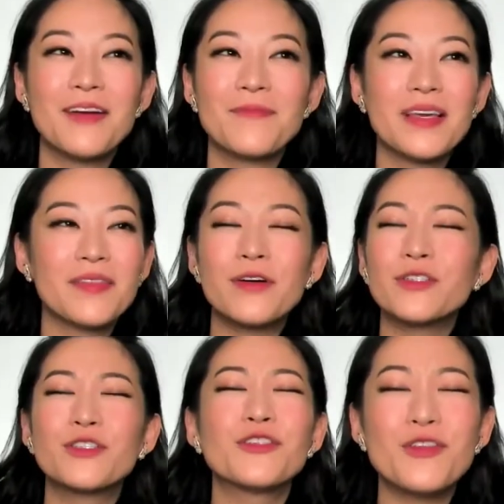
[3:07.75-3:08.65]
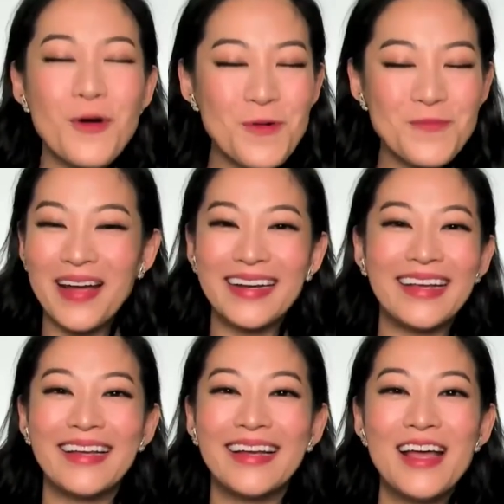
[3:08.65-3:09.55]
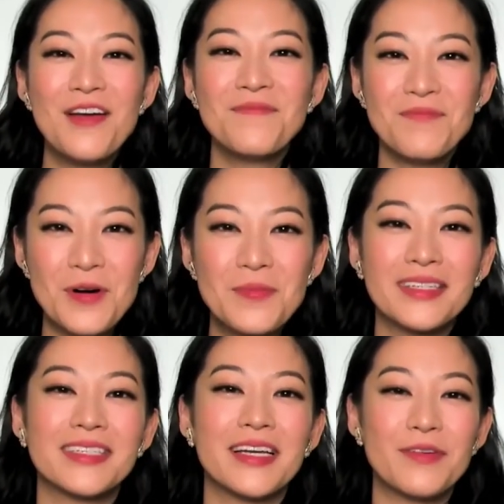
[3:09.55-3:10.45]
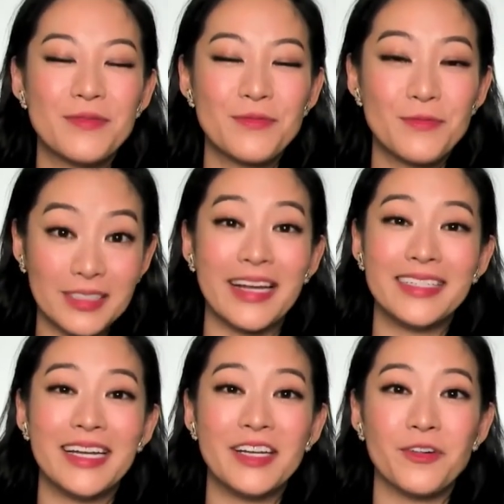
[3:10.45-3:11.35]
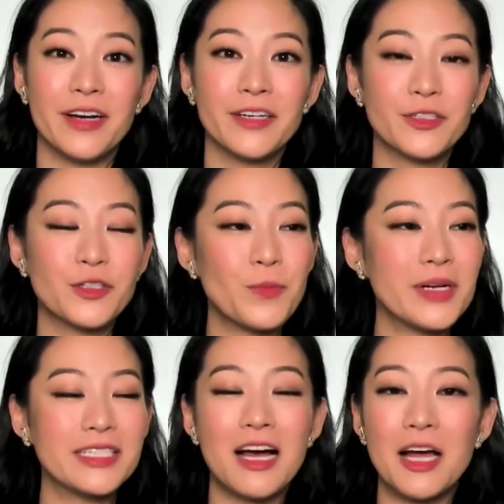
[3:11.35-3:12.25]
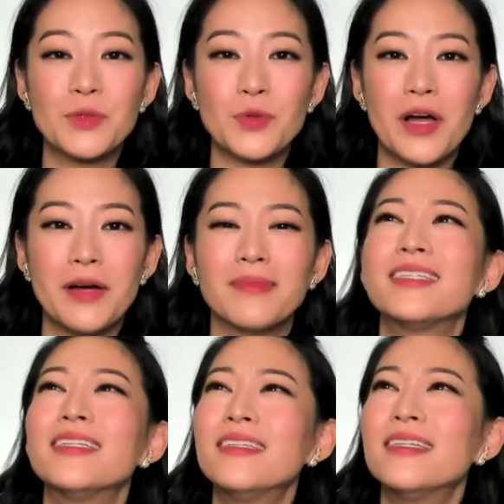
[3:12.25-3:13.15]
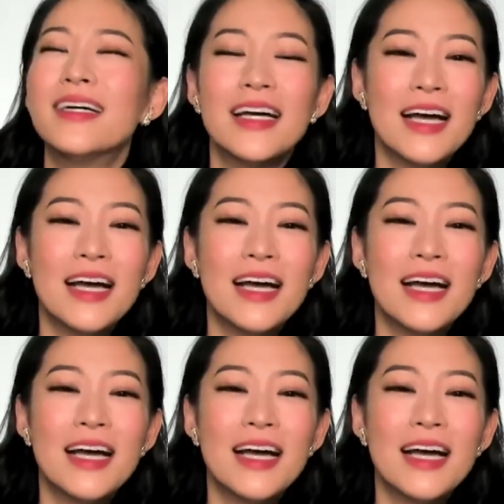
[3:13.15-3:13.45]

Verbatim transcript: I mean, there are so many moments I relate to Ingrid, or so many times where I'm like, oh,